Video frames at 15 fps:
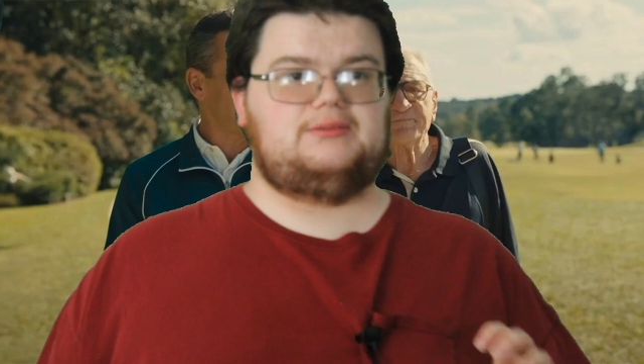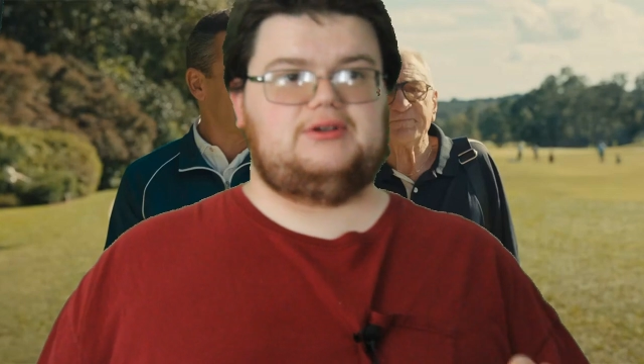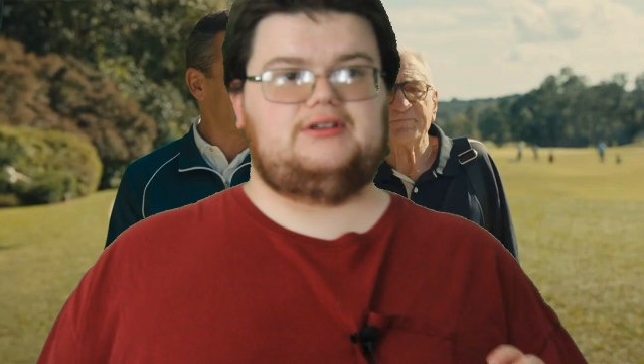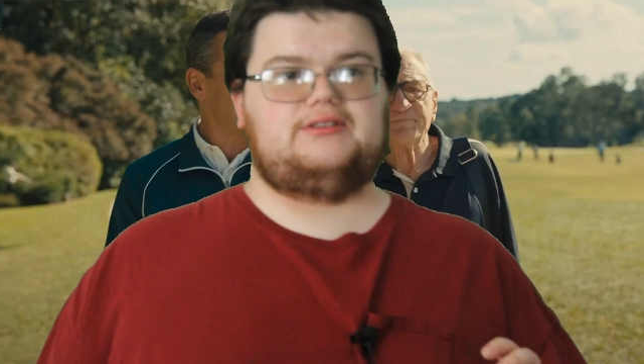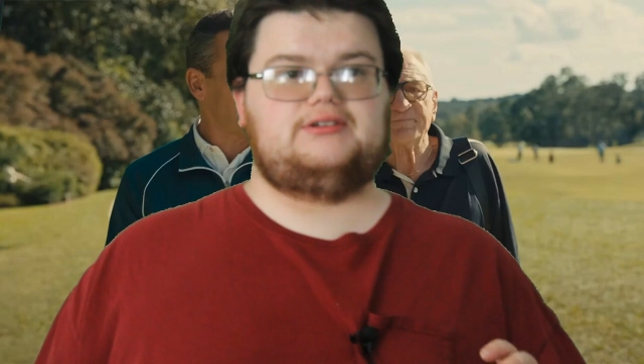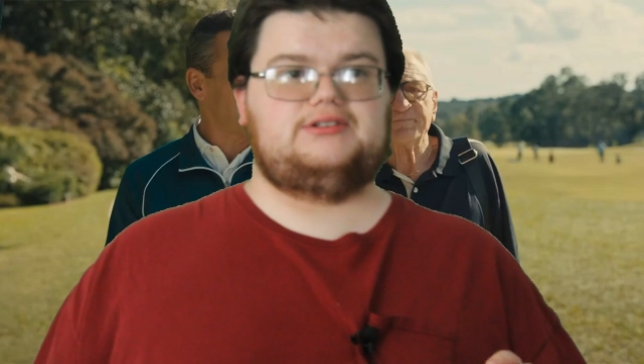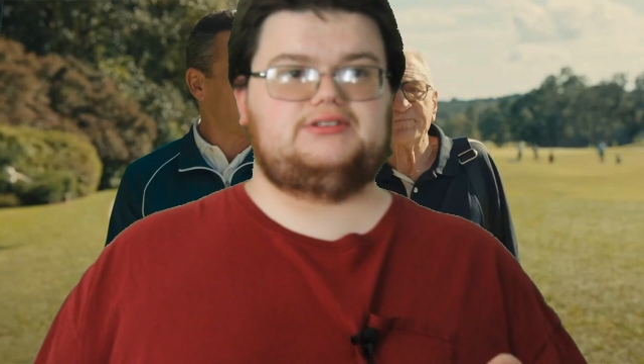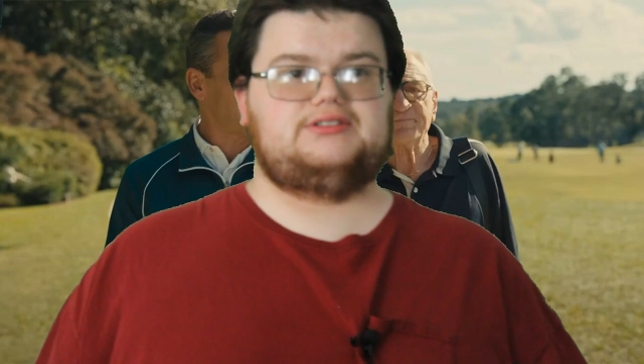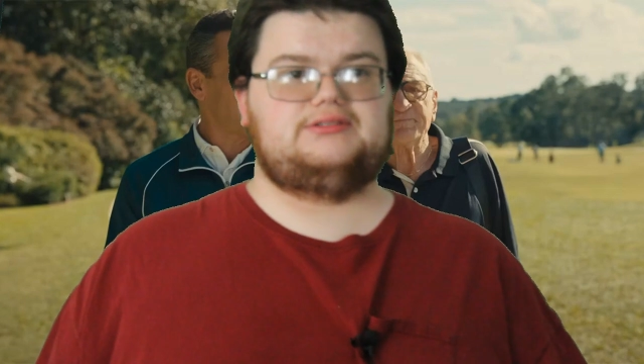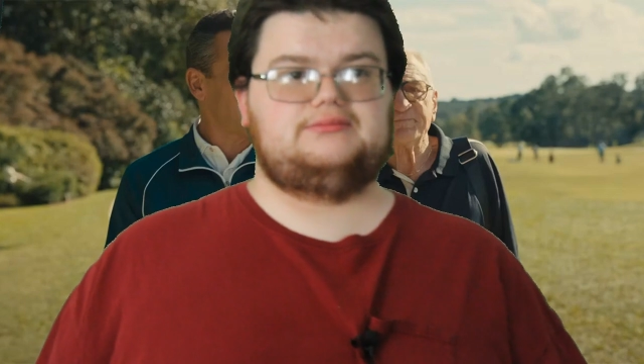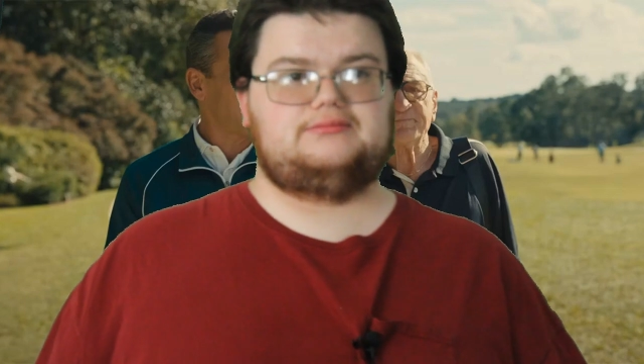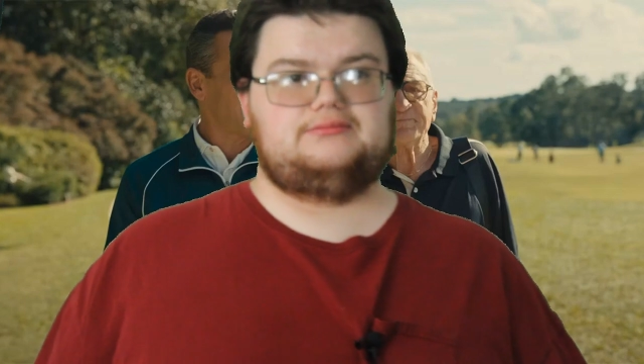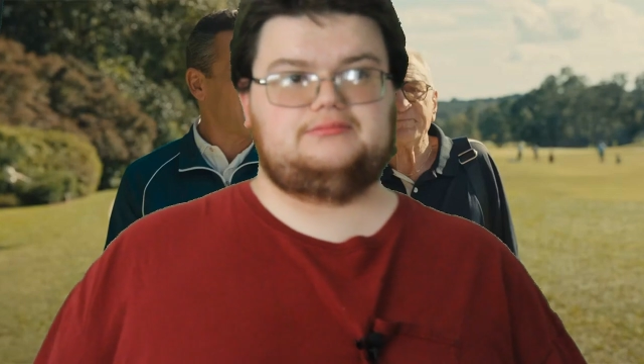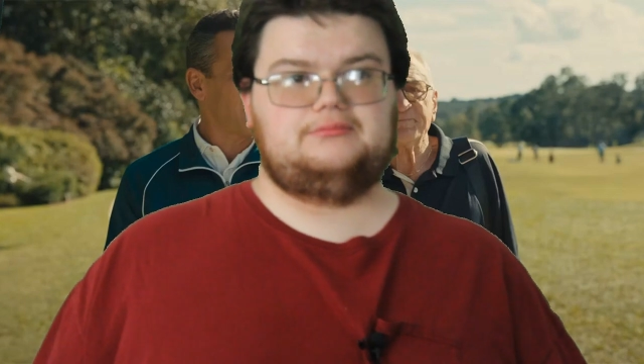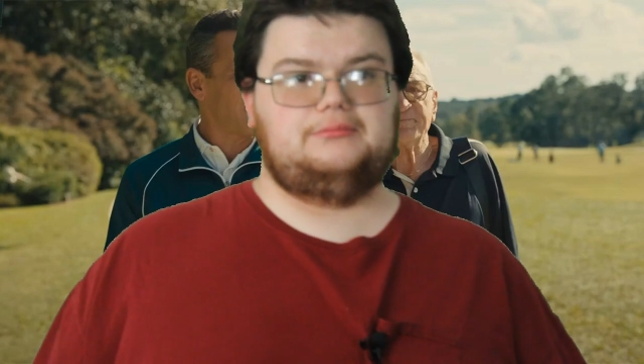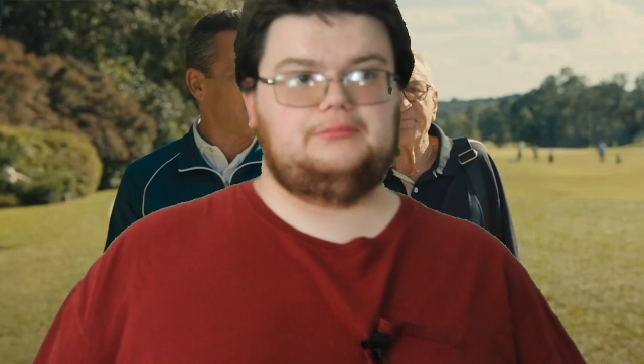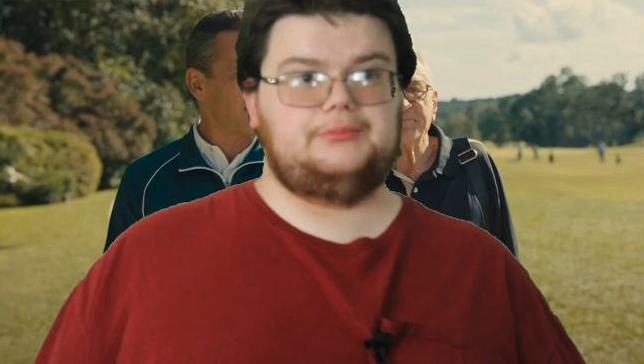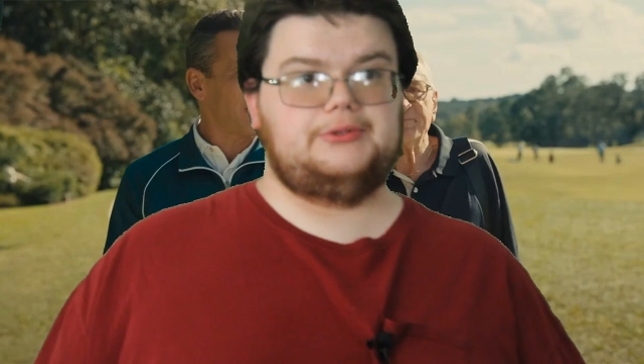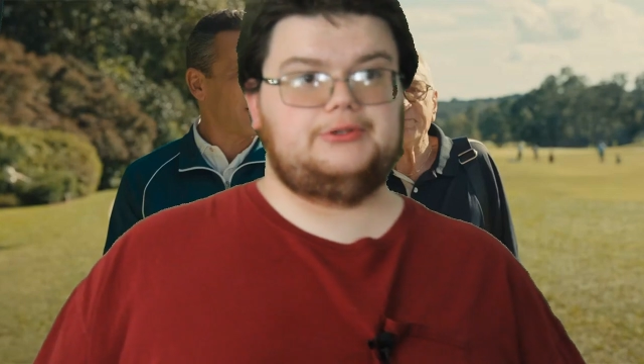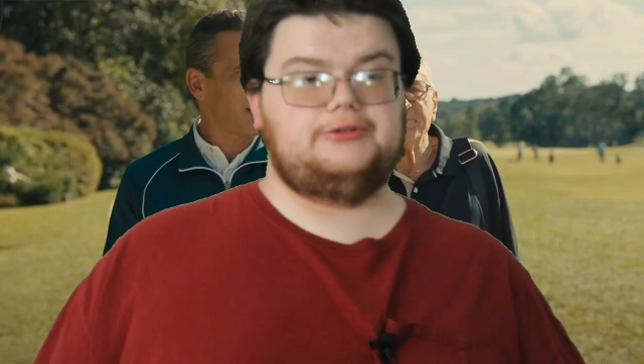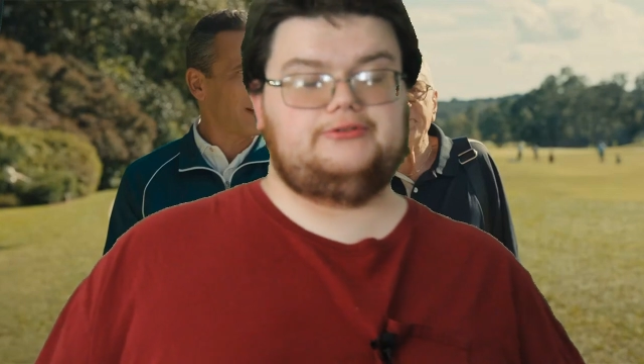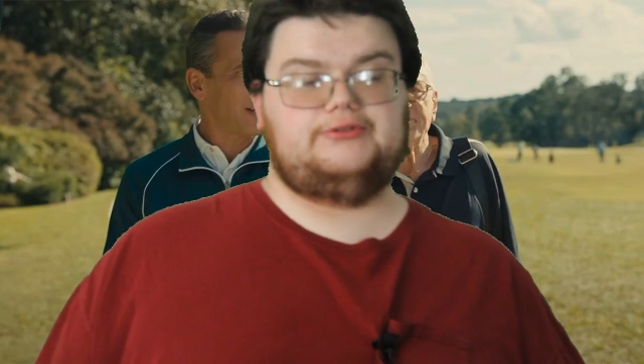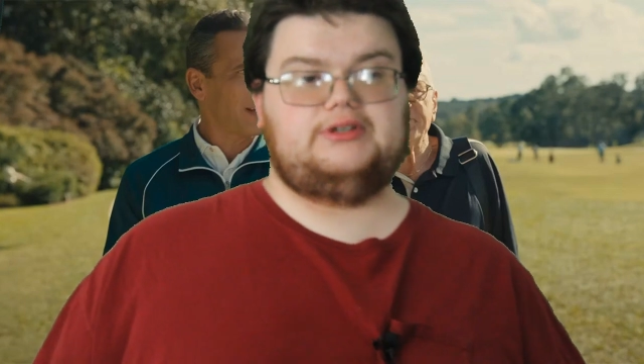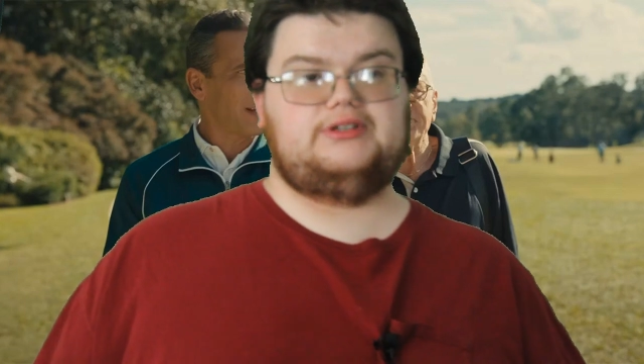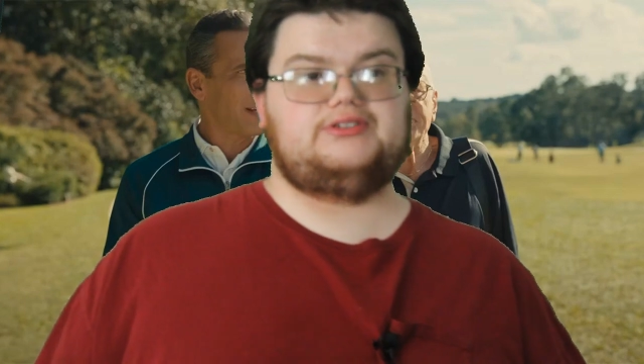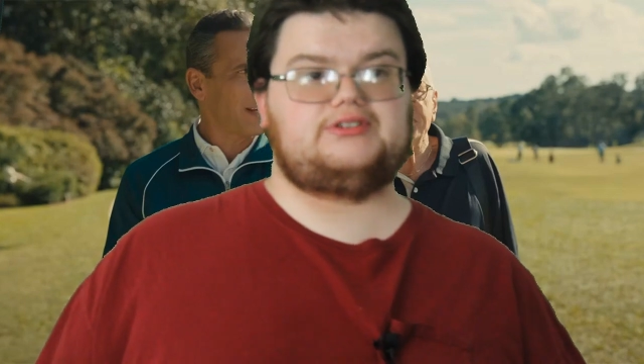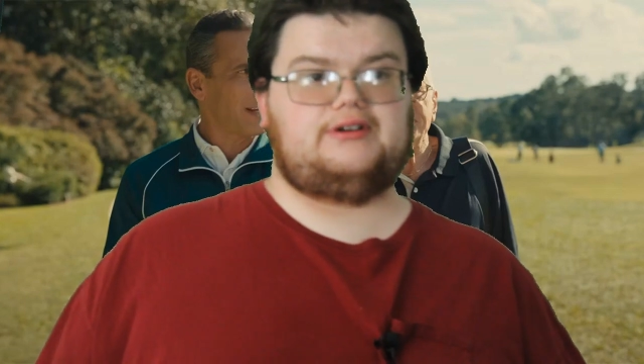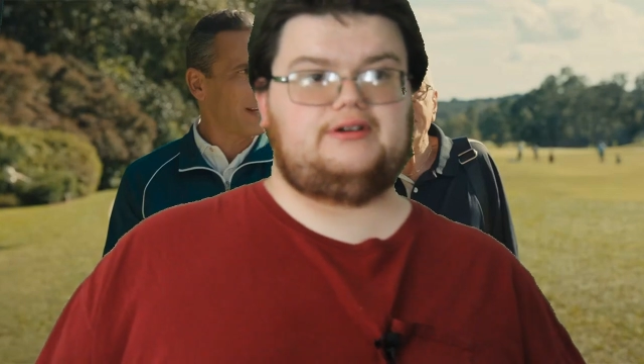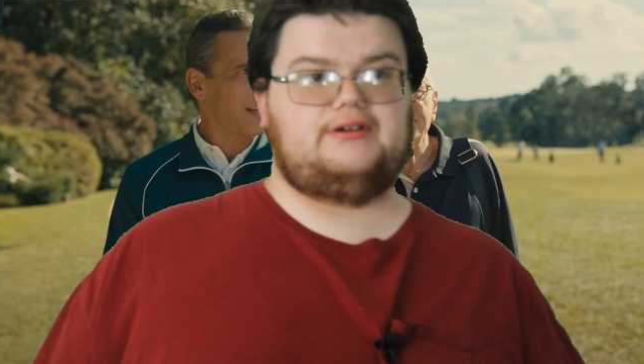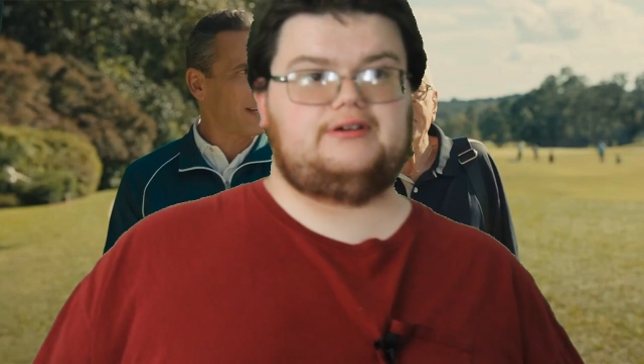some others'
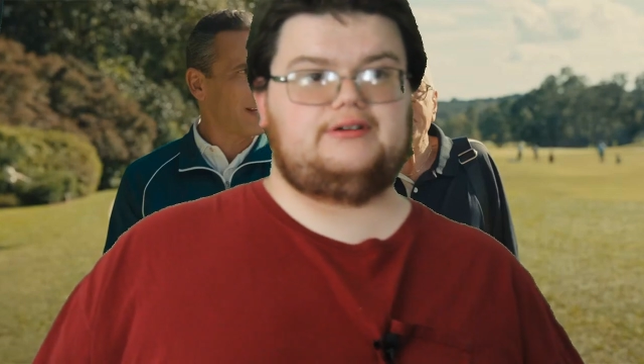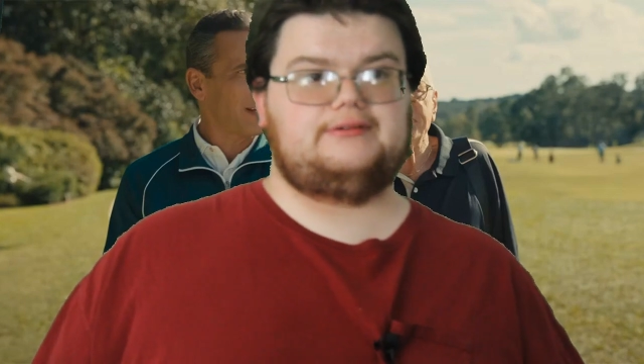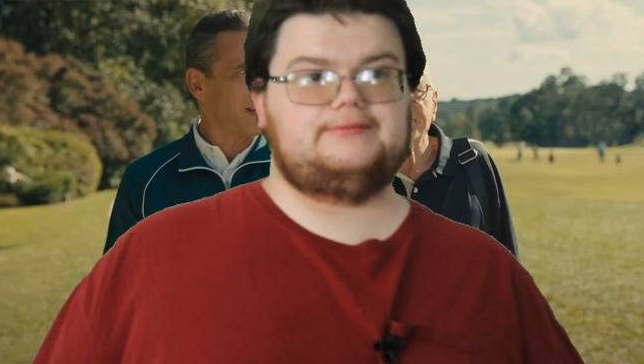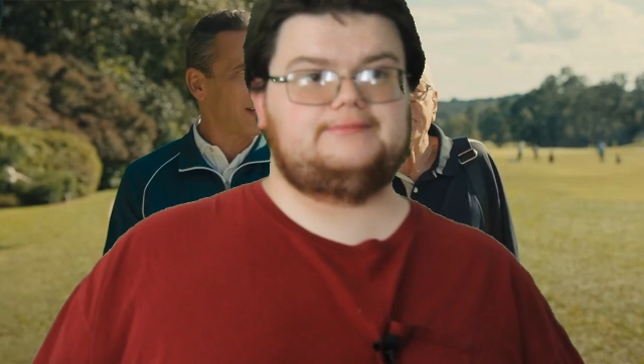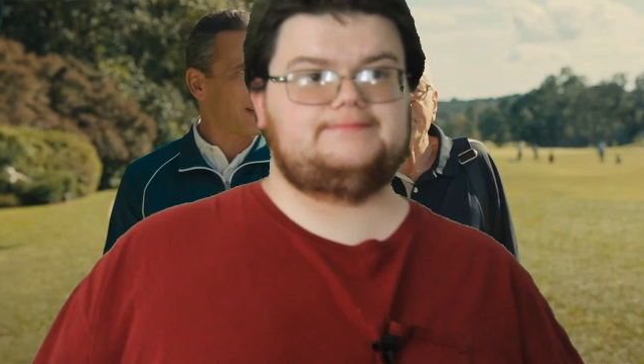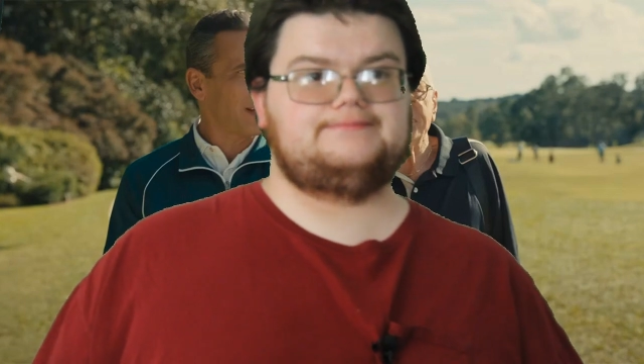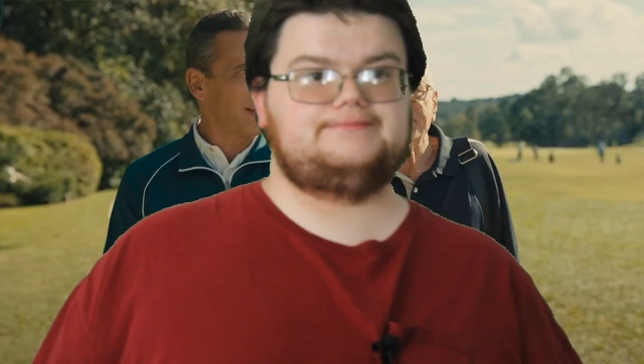movies are.